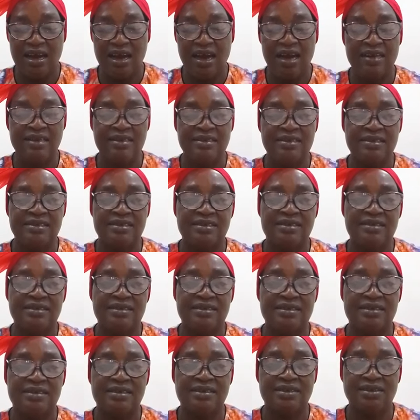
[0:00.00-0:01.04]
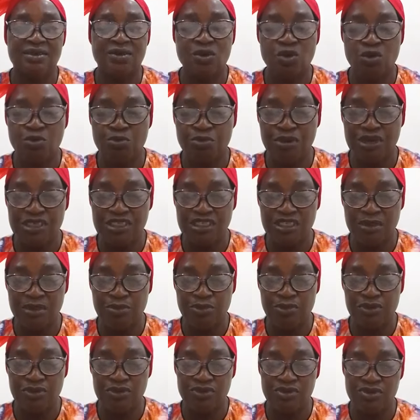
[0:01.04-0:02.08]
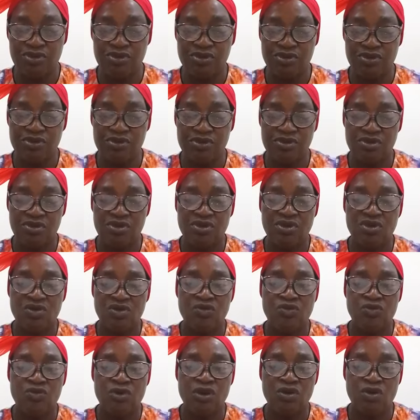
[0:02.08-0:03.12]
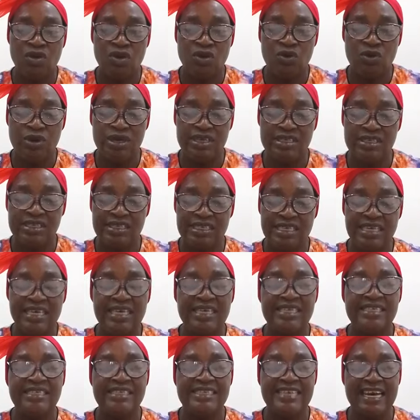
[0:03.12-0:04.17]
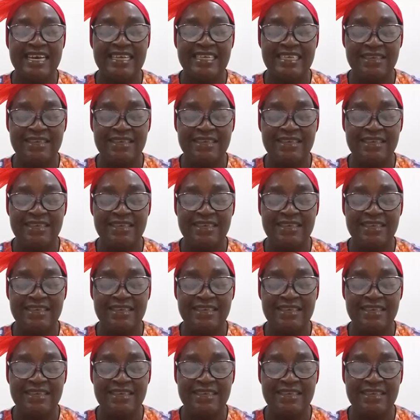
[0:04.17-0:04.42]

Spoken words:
and good principles, will always yield their